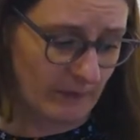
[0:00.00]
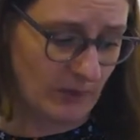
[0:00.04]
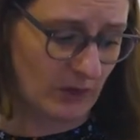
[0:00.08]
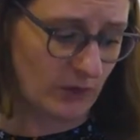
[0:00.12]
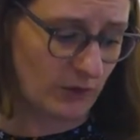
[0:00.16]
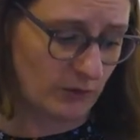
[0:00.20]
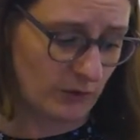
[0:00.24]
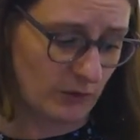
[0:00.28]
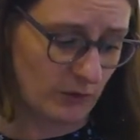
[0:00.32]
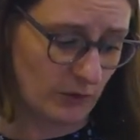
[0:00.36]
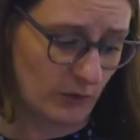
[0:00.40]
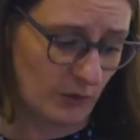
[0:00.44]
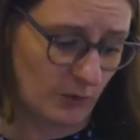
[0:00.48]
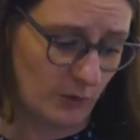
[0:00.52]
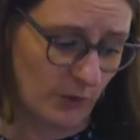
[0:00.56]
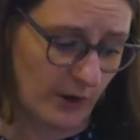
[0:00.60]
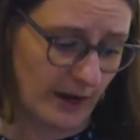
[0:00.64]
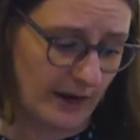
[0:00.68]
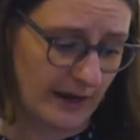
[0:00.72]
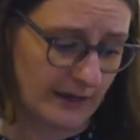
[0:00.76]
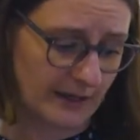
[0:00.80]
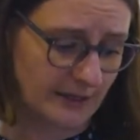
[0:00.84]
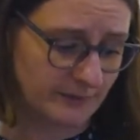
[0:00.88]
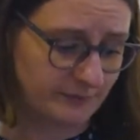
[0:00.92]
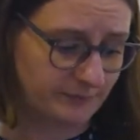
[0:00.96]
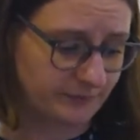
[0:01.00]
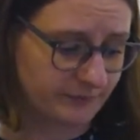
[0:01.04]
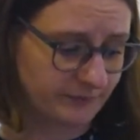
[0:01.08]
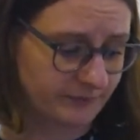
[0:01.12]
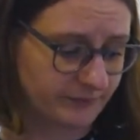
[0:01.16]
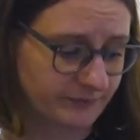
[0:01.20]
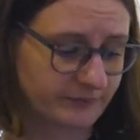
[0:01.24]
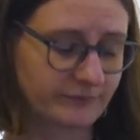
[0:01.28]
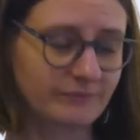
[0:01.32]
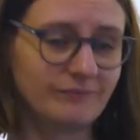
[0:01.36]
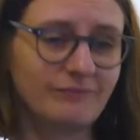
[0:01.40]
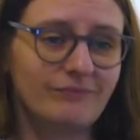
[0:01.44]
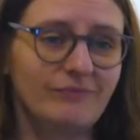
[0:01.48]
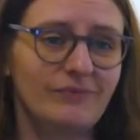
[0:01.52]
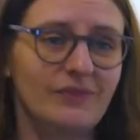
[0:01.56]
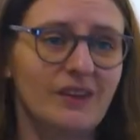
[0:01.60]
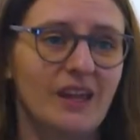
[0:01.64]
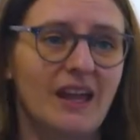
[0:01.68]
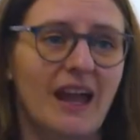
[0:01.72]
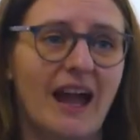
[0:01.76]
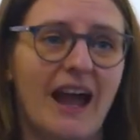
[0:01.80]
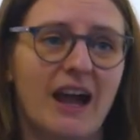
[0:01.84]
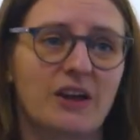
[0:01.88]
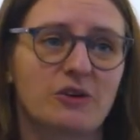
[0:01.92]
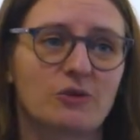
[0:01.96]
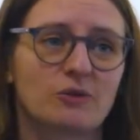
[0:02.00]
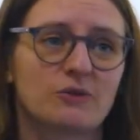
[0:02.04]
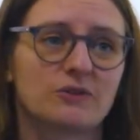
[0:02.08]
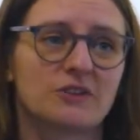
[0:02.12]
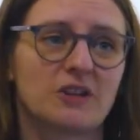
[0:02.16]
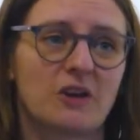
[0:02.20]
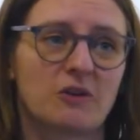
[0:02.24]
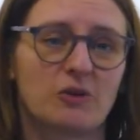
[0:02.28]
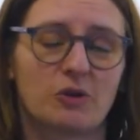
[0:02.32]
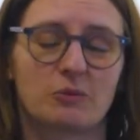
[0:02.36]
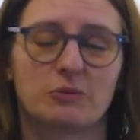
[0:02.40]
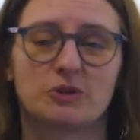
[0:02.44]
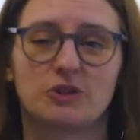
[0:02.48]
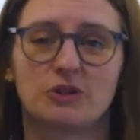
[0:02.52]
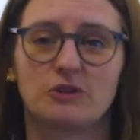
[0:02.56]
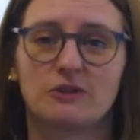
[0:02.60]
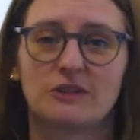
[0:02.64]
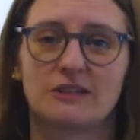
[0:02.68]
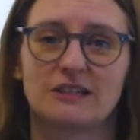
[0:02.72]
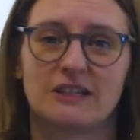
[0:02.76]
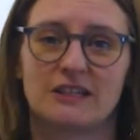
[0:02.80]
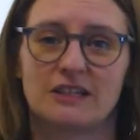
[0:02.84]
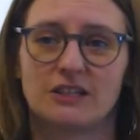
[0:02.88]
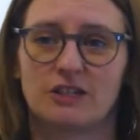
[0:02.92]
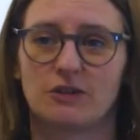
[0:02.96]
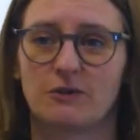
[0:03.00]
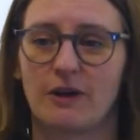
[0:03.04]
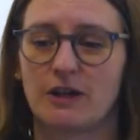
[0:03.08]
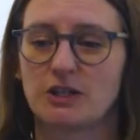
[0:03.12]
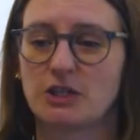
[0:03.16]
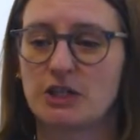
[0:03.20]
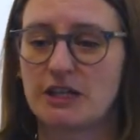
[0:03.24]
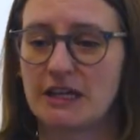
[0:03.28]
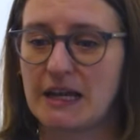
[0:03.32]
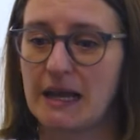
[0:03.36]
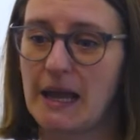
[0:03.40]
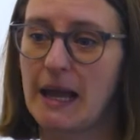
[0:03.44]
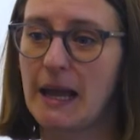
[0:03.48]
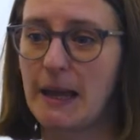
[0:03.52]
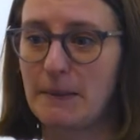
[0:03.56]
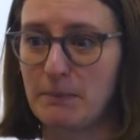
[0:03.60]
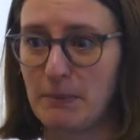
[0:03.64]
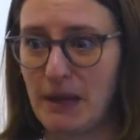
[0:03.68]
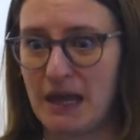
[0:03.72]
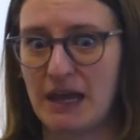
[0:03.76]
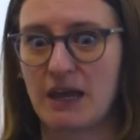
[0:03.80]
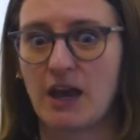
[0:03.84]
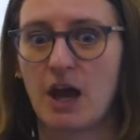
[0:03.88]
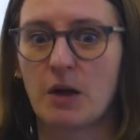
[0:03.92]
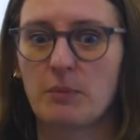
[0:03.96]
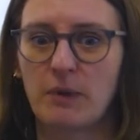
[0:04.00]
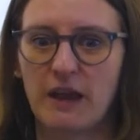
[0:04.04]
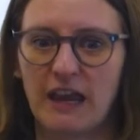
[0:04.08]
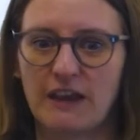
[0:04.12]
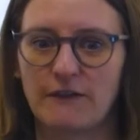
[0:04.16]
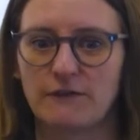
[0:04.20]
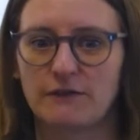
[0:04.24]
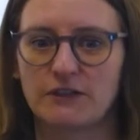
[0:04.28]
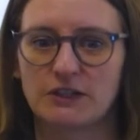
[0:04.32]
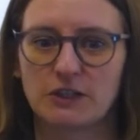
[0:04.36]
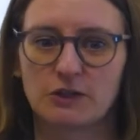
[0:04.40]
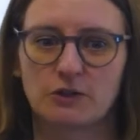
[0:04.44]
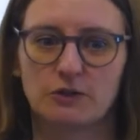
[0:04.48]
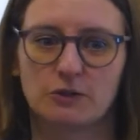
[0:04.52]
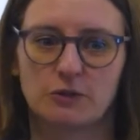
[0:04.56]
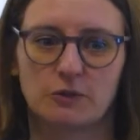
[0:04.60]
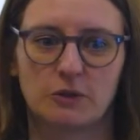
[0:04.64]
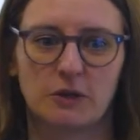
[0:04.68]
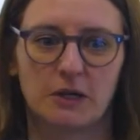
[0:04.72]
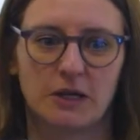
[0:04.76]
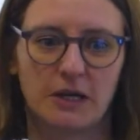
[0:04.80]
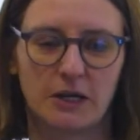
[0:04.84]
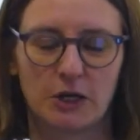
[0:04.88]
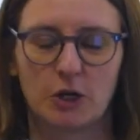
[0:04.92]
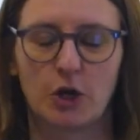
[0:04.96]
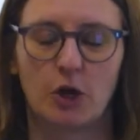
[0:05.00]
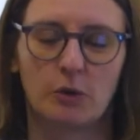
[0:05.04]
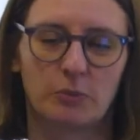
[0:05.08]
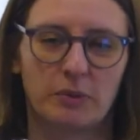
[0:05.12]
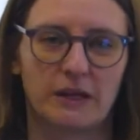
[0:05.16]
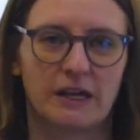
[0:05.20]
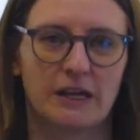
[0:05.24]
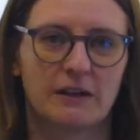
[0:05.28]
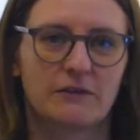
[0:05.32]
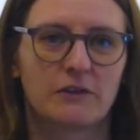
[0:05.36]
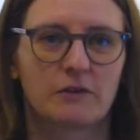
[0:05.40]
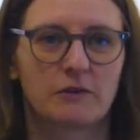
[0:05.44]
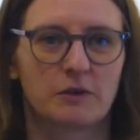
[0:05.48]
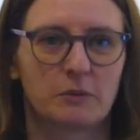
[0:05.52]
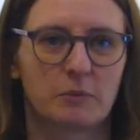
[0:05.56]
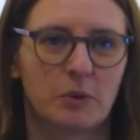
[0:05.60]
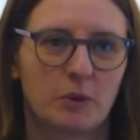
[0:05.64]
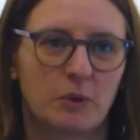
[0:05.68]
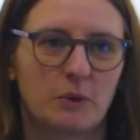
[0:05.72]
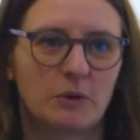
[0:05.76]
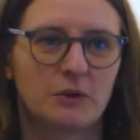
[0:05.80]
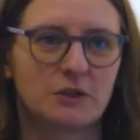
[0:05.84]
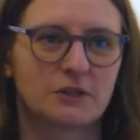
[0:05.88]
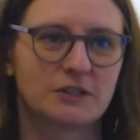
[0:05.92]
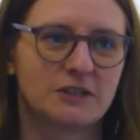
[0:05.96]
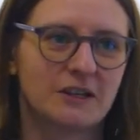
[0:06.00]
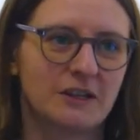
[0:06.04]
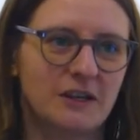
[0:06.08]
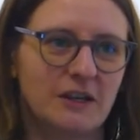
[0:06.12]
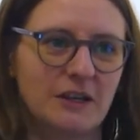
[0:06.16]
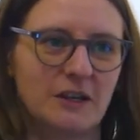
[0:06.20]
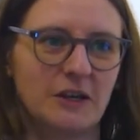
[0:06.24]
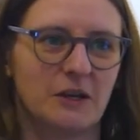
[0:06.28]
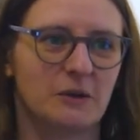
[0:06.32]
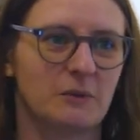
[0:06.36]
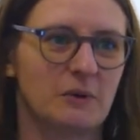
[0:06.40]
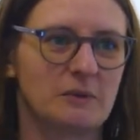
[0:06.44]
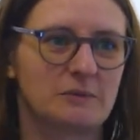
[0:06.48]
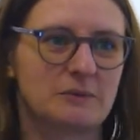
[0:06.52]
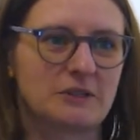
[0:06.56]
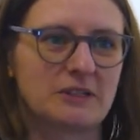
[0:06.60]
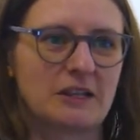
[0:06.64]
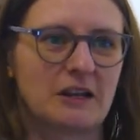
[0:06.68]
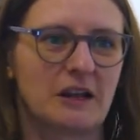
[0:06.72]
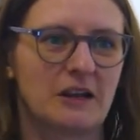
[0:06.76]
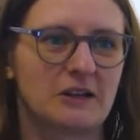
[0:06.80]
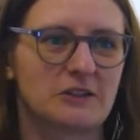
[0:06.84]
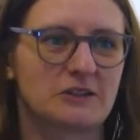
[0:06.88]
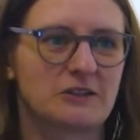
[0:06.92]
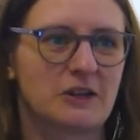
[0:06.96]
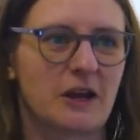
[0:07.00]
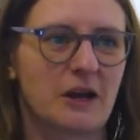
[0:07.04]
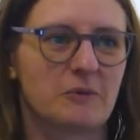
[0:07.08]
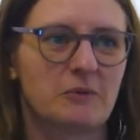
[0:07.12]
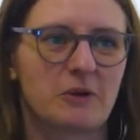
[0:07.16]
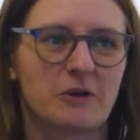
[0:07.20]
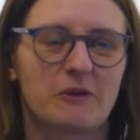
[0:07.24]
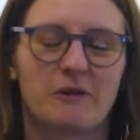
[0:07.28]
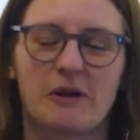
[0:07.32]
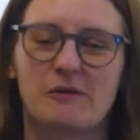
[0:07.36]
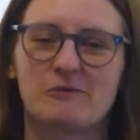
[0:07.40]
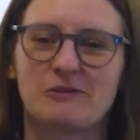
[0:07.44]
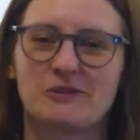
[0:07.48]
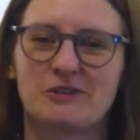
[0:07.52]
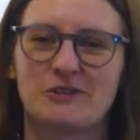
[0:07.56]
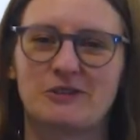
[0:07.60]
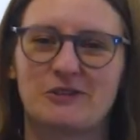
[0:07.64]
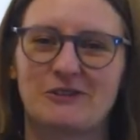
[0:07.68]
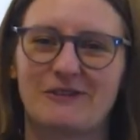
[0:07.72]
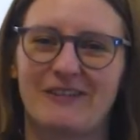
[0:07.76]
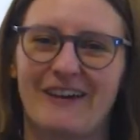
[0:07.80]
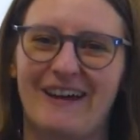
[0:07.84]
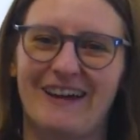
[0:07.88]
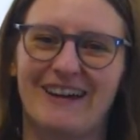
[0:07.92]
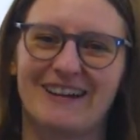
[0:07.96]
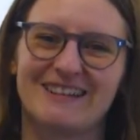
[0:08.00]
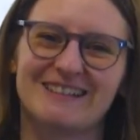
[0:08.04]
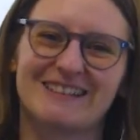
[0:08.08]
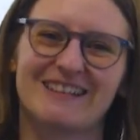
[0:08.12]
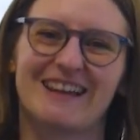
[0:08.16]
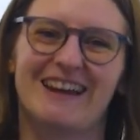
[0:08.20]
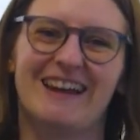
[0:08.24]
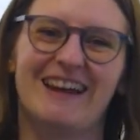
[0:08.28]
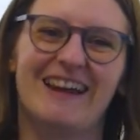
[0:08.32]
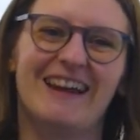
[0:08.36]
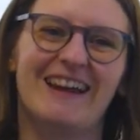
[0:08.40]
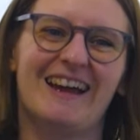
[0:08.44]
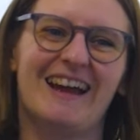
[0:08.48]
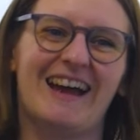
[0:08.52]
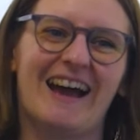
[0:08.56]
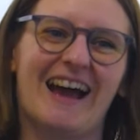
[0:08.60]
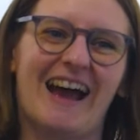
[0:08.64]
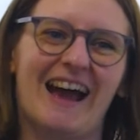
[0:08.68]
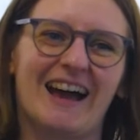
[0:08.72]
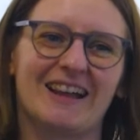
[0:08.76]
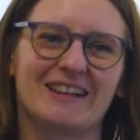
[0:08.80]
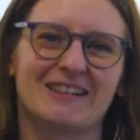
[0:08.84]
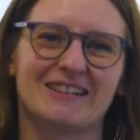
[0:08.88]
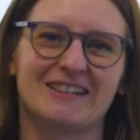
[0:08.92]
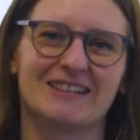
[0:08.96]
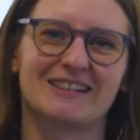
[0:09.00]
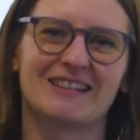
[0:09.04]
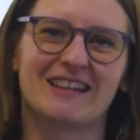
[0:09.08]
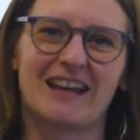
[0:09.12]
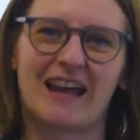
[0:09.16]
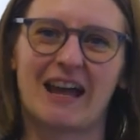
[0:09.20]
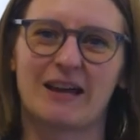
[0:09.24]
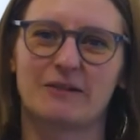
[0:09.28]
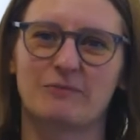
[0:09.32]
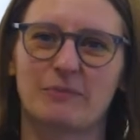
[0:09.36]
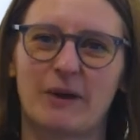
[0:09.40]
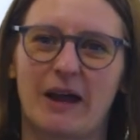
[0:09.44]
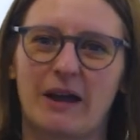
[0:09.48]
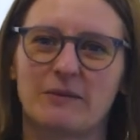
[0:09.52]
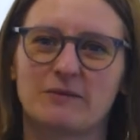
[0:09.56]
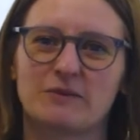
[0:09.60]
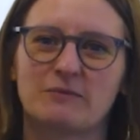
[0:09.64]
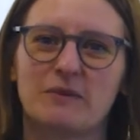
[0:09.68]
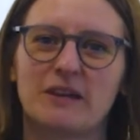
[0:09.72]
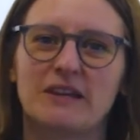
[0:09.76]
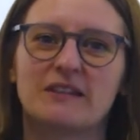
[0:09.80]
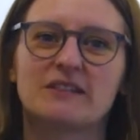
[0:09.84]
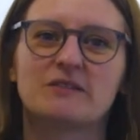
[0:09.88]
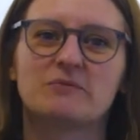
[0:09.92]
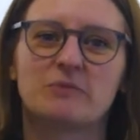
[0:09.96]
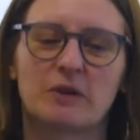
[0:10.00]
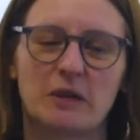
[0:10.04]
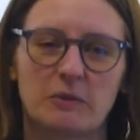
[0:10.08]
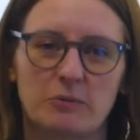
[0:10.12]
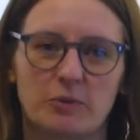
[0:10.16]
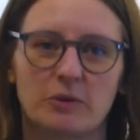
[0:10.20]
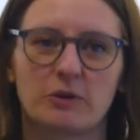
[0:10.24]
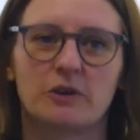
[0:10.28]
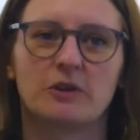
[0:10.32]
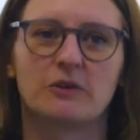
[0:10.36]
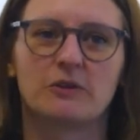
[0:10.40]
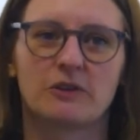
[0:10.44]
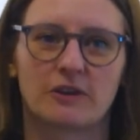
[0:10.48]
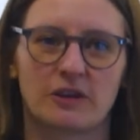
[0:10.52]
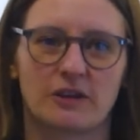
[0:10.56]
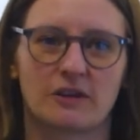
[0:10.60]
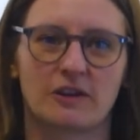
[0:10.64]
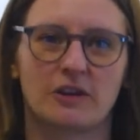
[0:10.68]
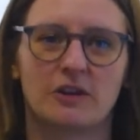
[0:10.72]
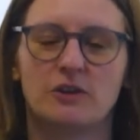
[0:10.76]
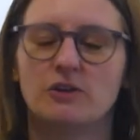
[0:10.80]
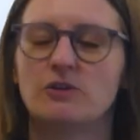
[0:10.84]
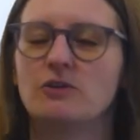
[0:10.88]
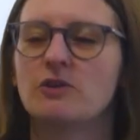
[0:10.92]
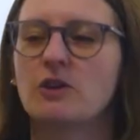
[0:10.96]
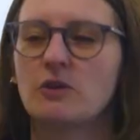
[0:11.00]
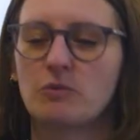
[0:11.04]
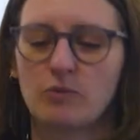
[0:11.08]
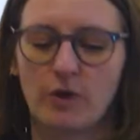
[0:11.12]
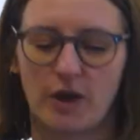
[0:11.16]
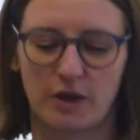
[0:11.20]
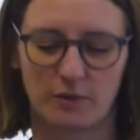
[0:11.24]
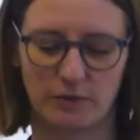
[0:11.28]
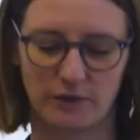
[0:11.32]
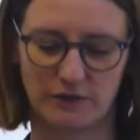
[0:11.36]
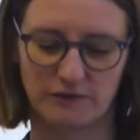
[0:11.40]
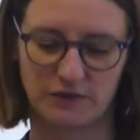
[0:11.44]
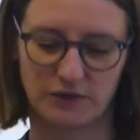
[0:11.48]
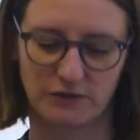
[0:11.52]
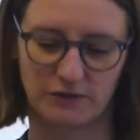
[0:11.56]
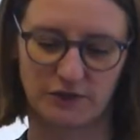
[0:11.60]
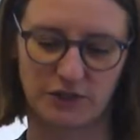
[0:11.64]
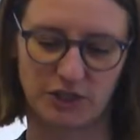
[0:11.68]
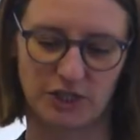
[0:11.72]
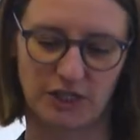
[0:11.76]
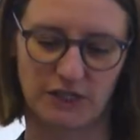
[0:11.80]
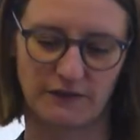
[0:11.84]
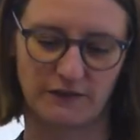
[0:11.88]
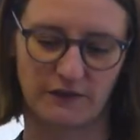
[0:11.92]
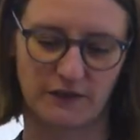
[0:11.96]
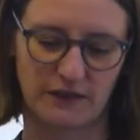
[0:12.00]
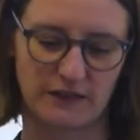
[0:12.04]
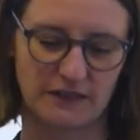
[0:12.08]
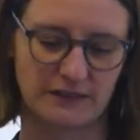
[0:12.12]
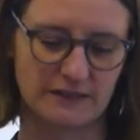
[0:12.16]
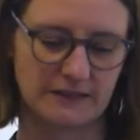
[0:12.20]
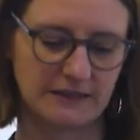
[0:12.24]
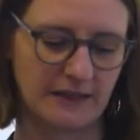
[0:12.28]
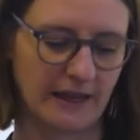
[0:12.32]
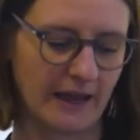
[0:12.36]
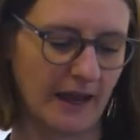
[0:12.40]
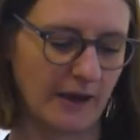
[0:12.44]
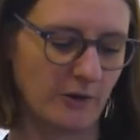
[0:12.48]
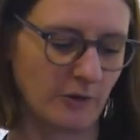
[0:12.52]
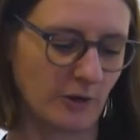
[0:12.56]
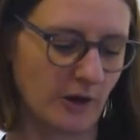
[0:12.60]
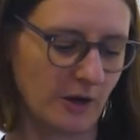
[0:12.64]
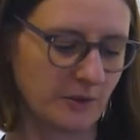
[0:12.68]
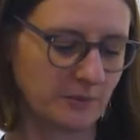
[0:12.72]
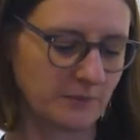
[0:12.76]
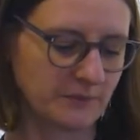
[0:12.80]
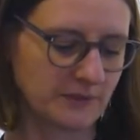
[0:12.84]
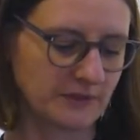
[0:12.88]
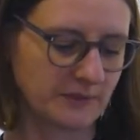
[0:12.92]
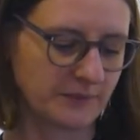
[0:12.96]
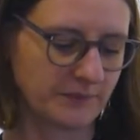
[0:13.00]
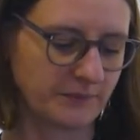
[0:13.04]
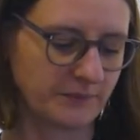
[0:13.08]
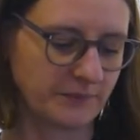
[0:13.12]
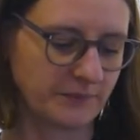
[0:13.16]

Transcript: through your work, and also an opportunity to actually pick up a physical copy of a report. When was the last time we were able to do that? And perhaps meet some people who you can work with to achieve these outcomes.